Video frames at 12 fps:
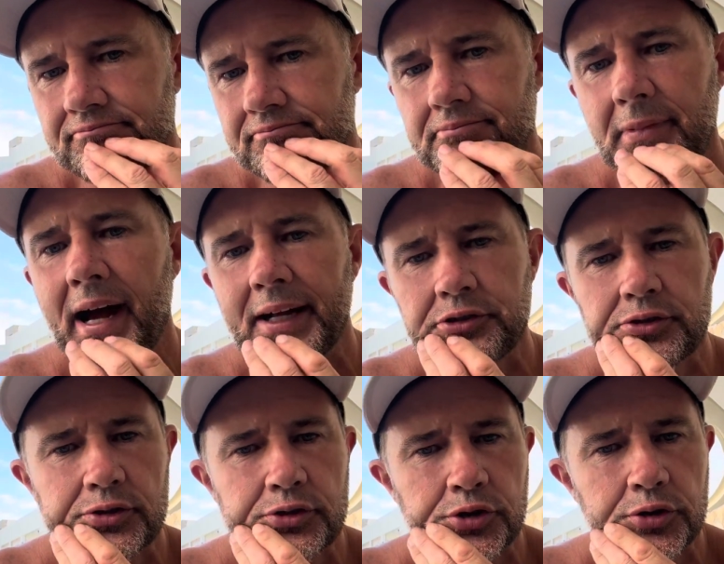March to
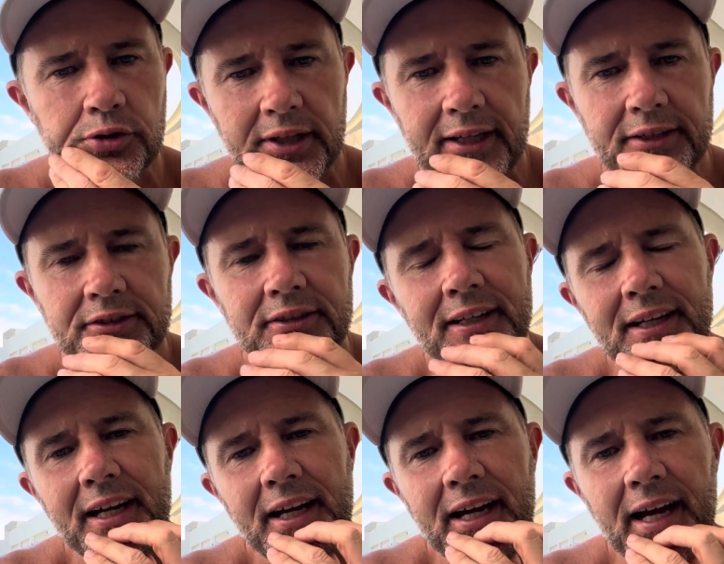June, I guess.
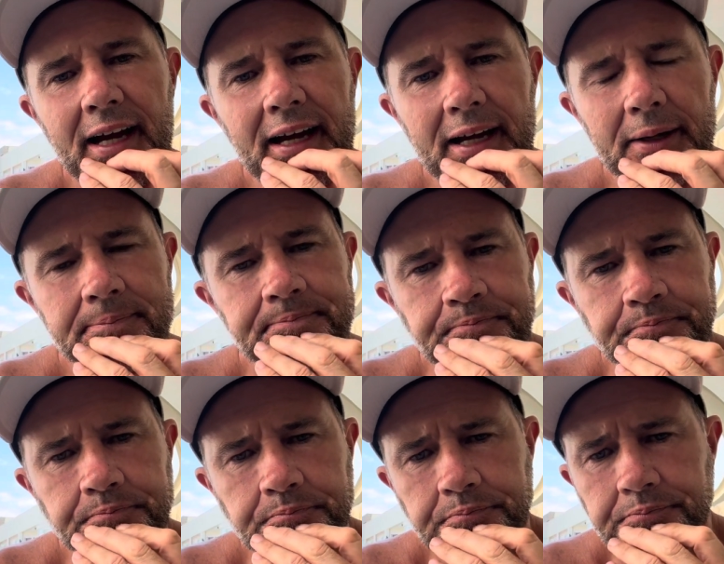
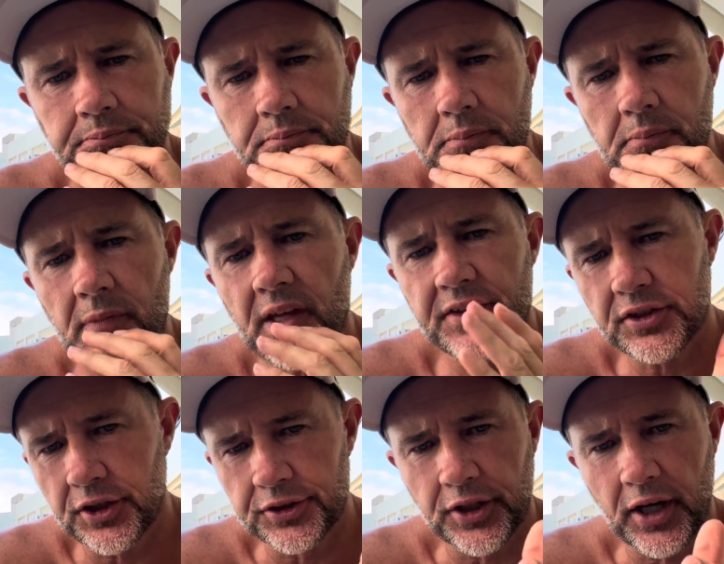There's a
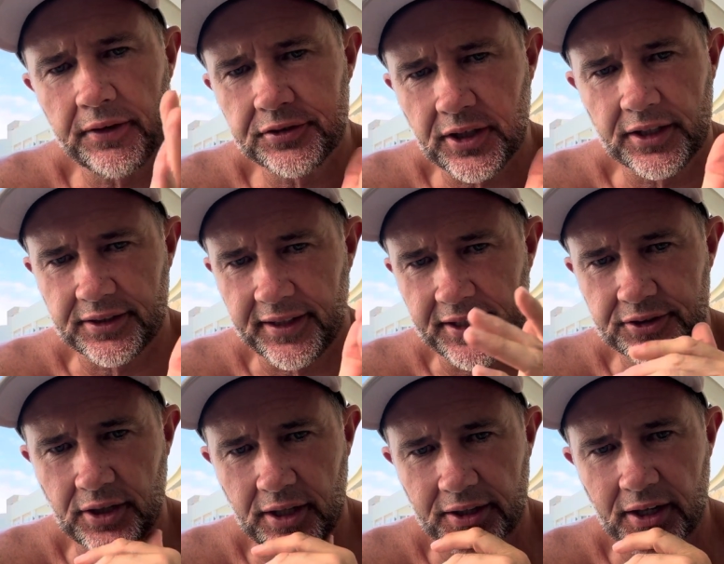lot of dive sites on that
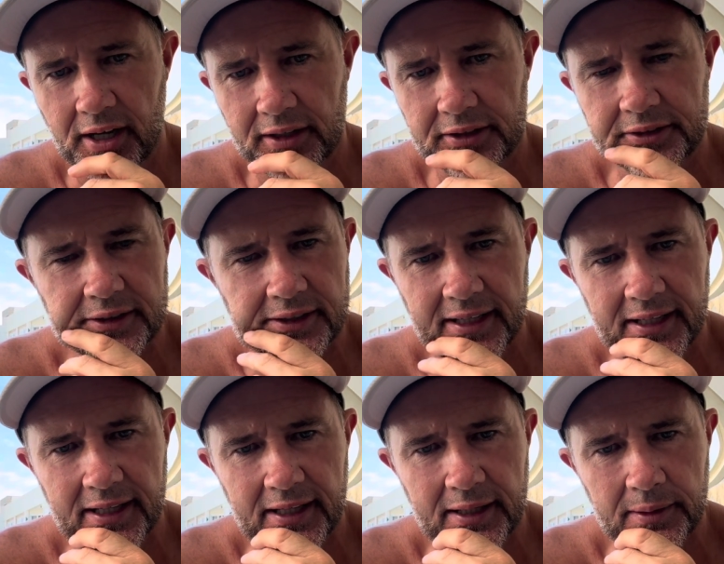side of the island.
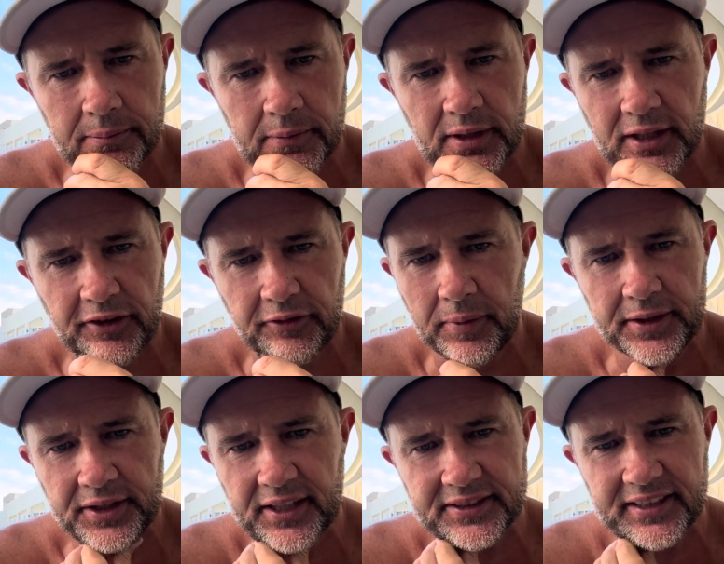A lot of them are
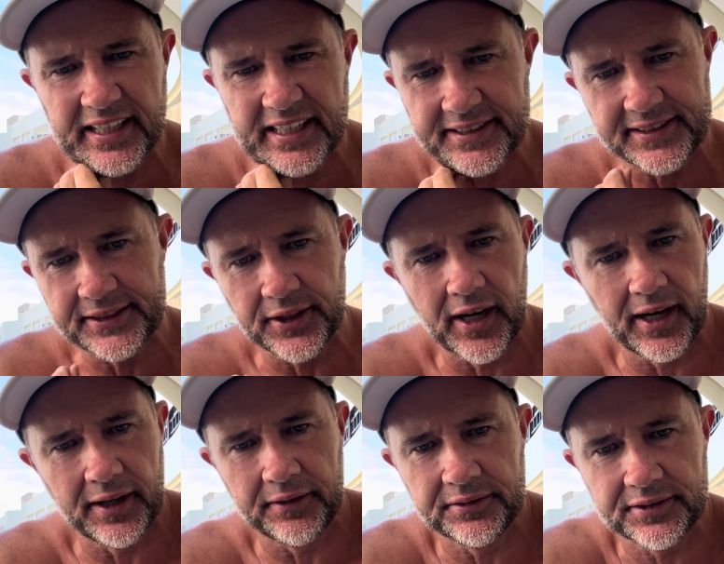just easy
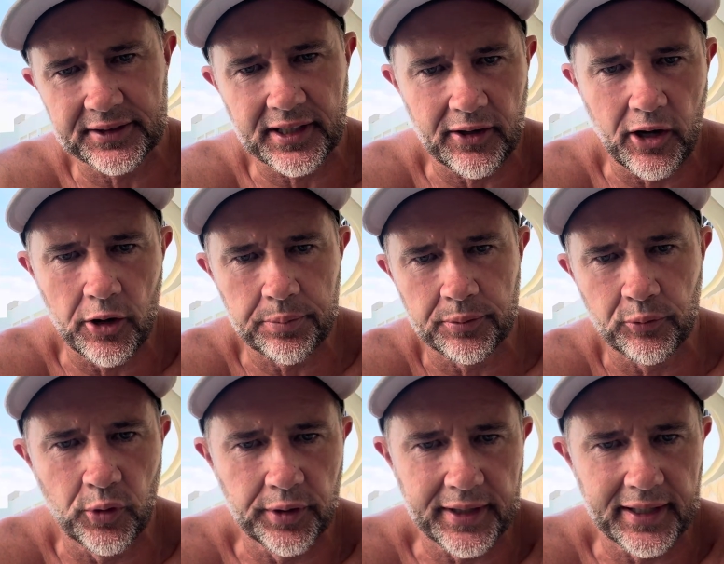dives, open
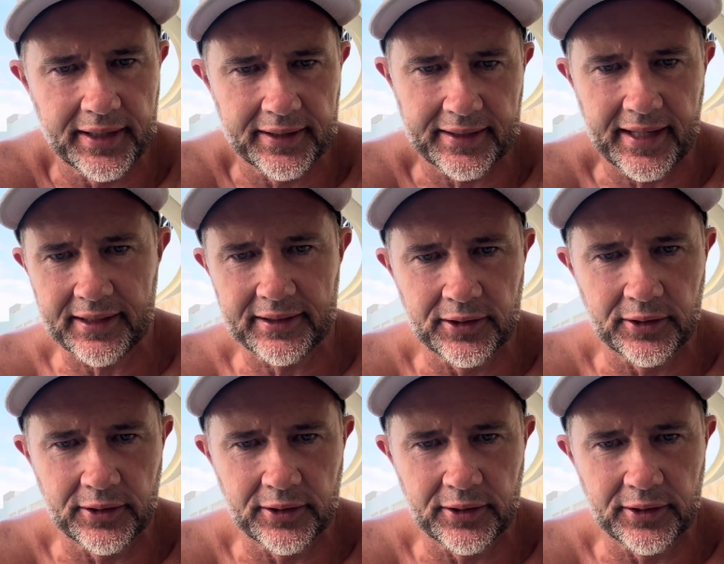water, get your